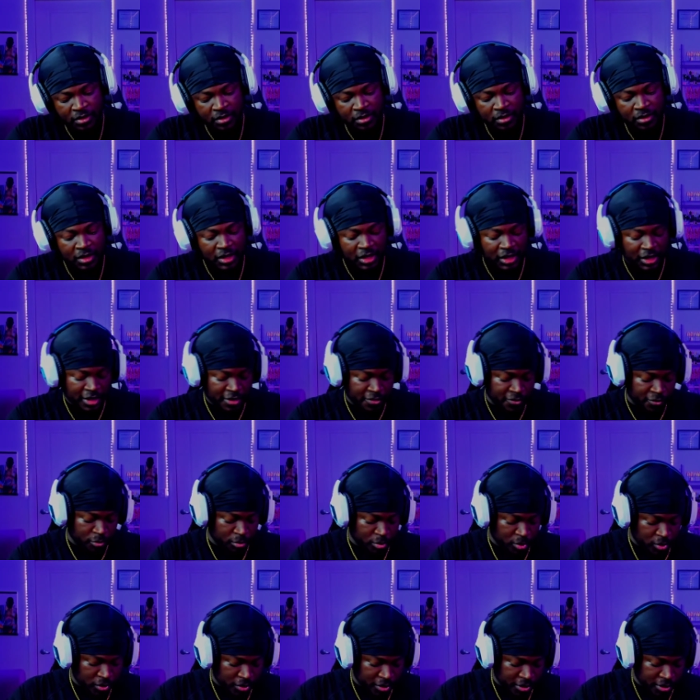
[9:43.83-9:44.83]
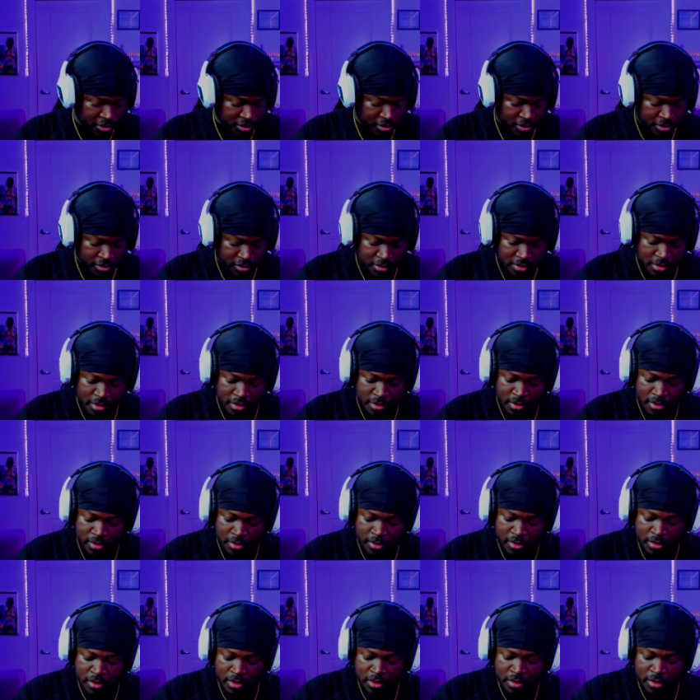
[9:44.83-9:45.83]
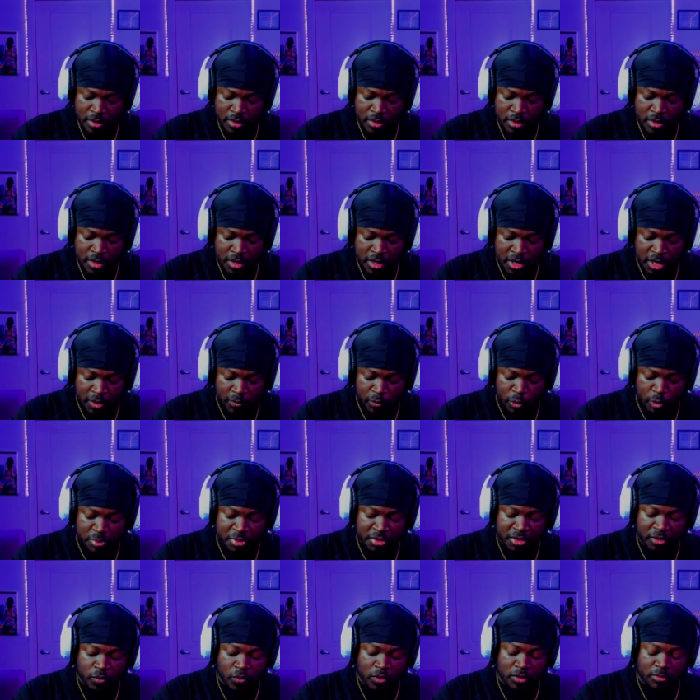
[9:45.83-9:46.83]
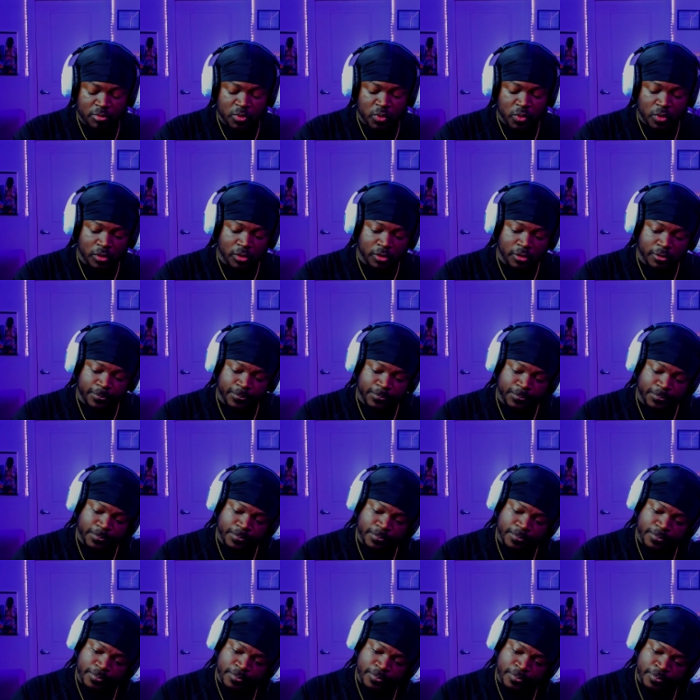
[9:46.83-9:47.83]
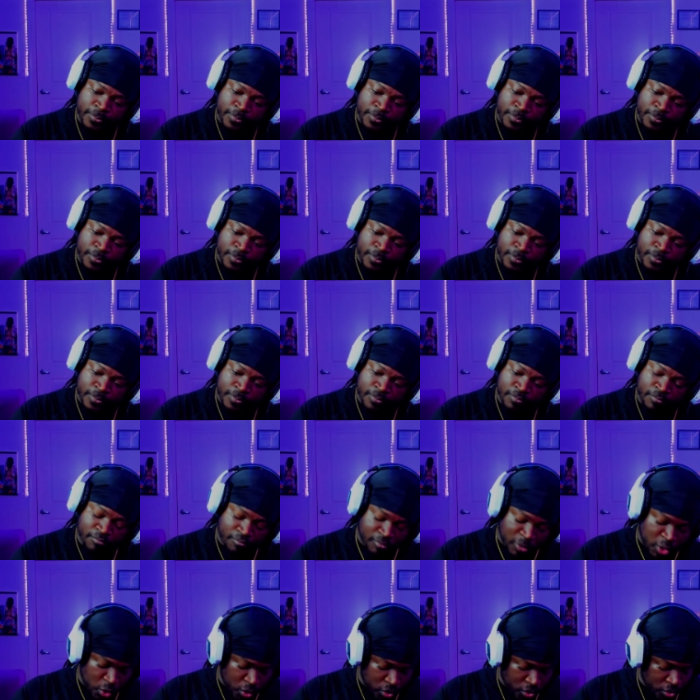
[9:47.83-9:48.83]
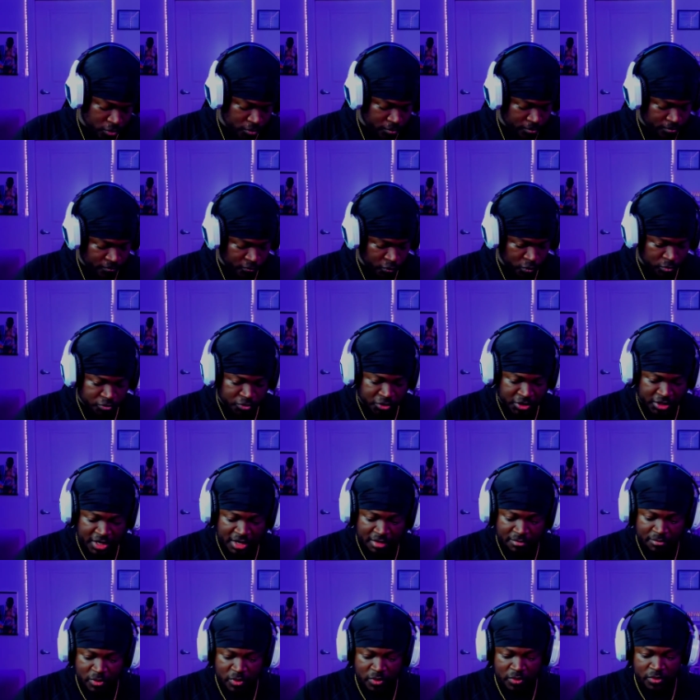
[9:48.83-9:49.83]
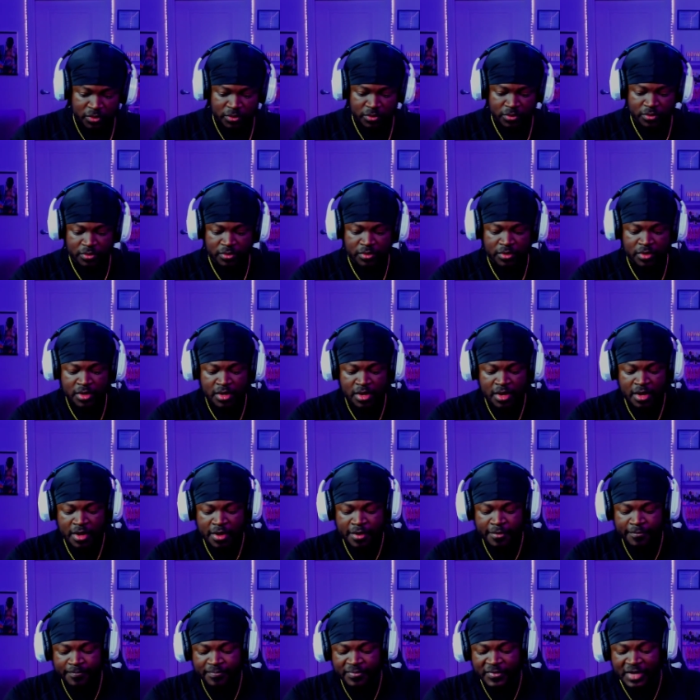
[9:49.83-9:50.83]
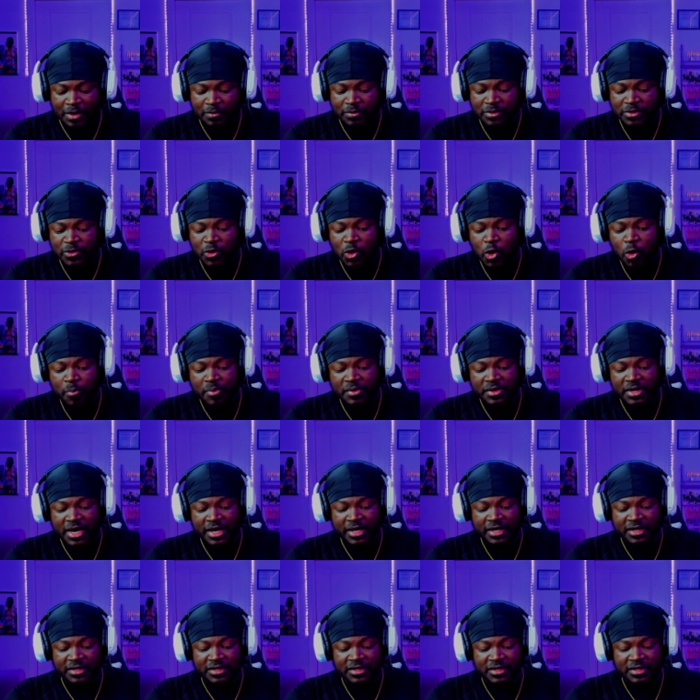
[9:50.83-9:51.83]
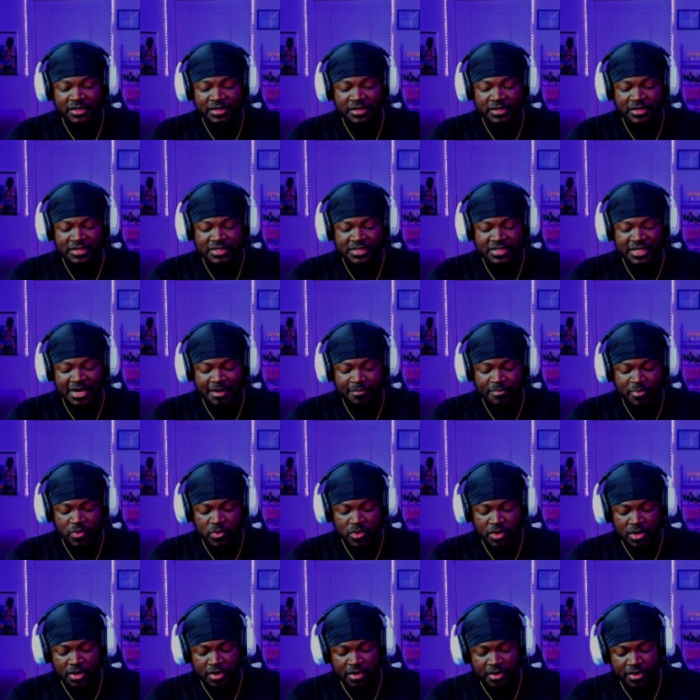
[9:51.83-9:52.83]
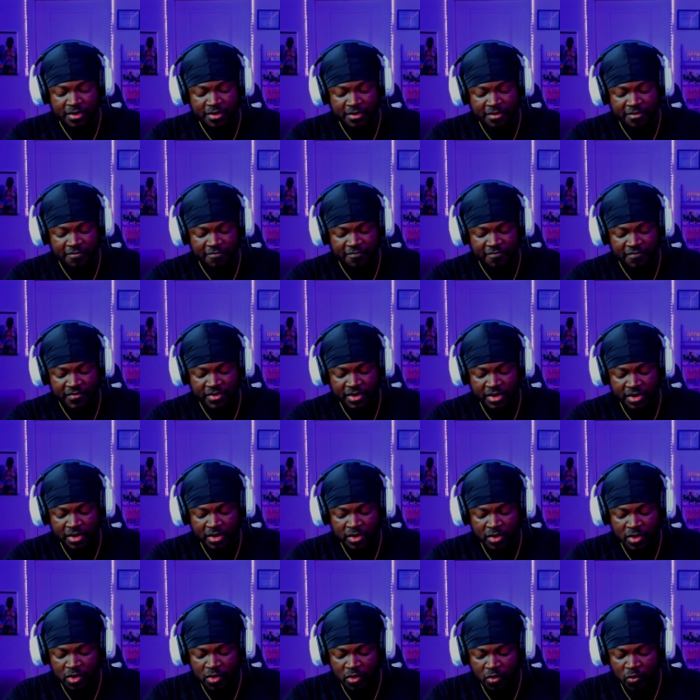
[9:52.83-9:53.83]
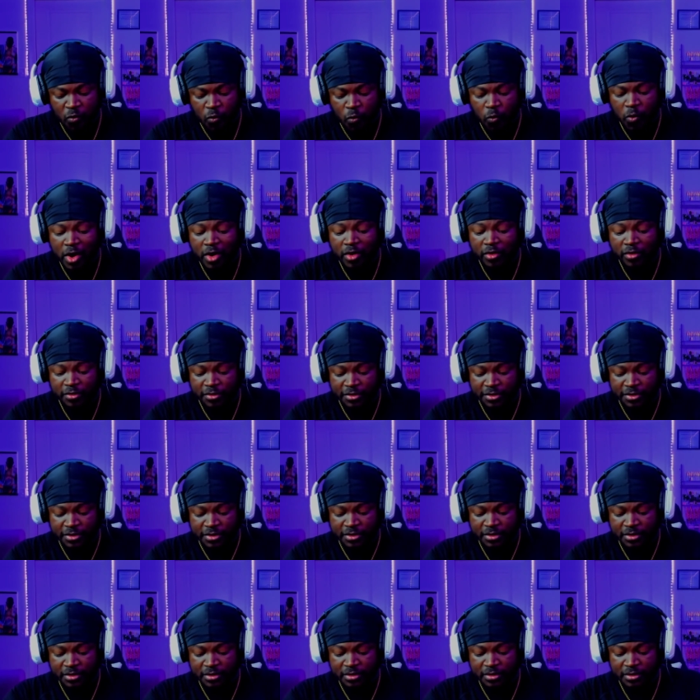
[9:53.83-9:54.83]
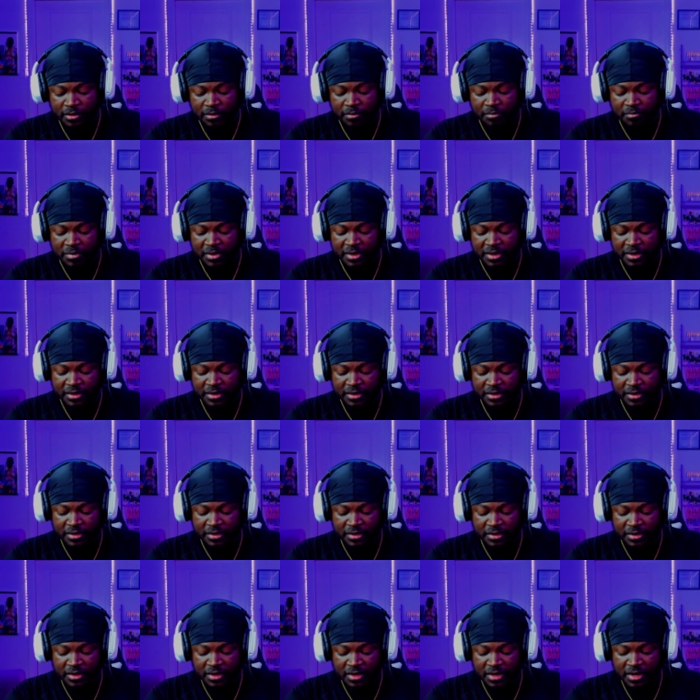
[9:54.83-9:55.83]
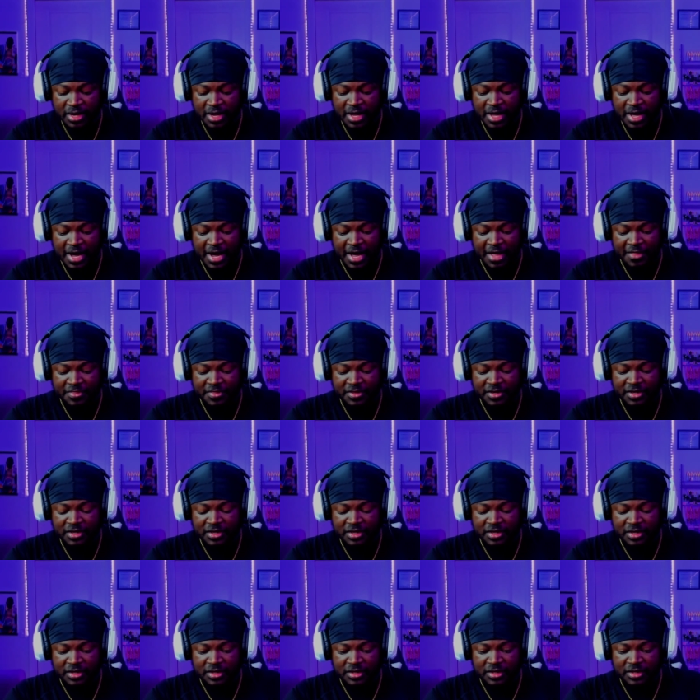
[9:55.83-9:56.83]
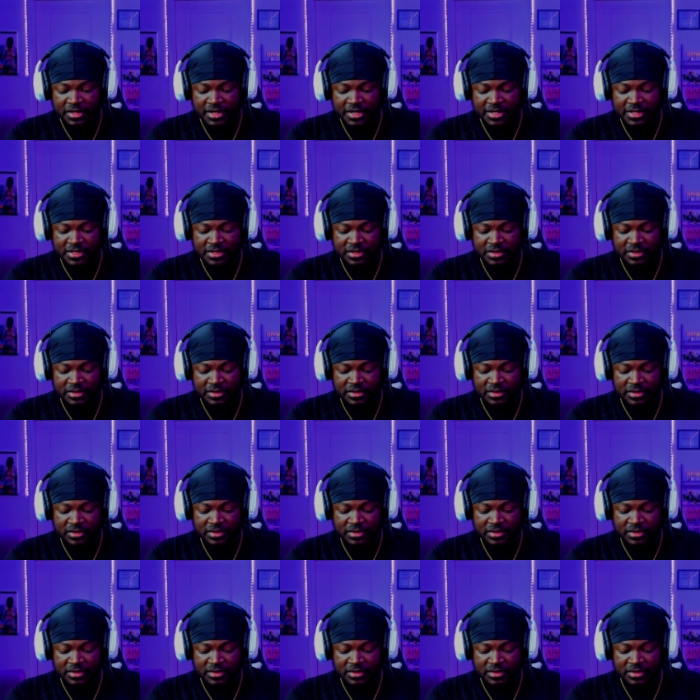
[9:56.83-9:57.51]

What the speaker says: Leather Boy. And we'll pick one more. Mogul. We'll check out Mogul. I was hoping I could get a sample of Wealth, but I think that's a